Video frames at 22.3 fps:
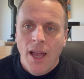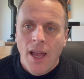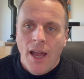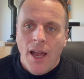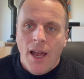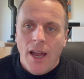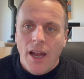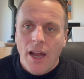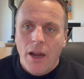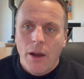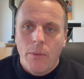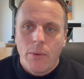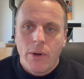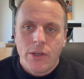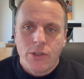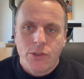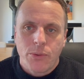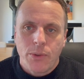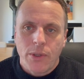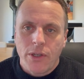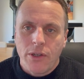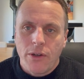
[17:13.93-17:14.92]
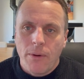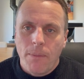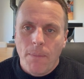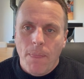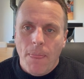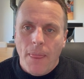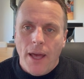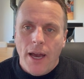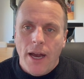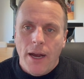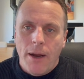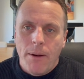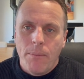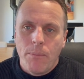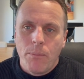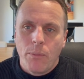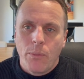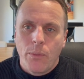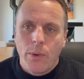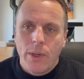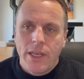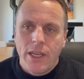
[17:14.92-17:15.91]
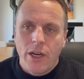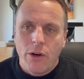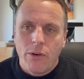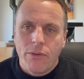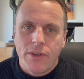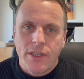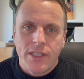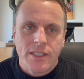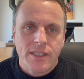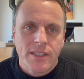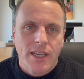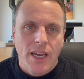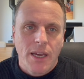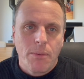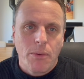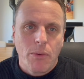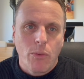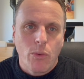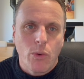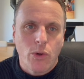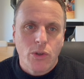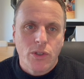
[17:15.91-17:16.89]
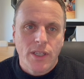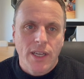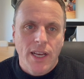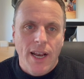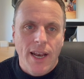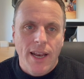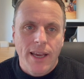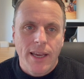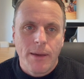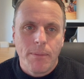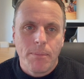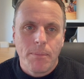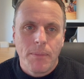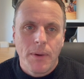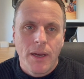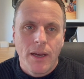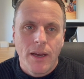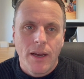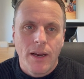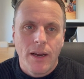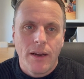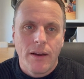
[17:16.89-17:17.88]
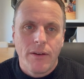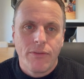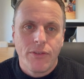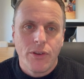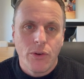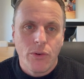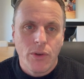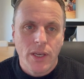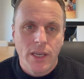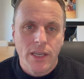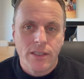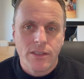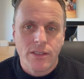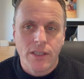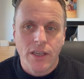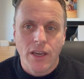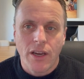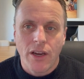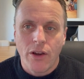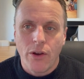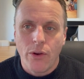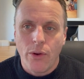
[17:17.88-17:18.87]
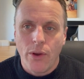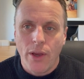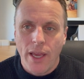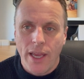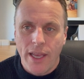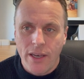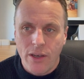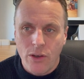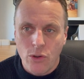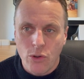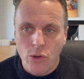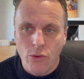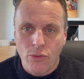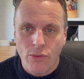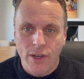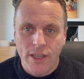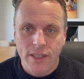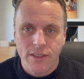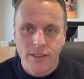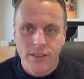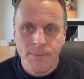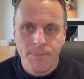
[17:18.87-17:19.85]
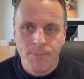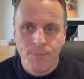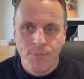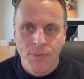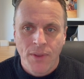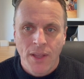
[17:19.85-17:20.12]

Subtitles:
What else we got? We dealt with an escape of water claim a few years ago in North London.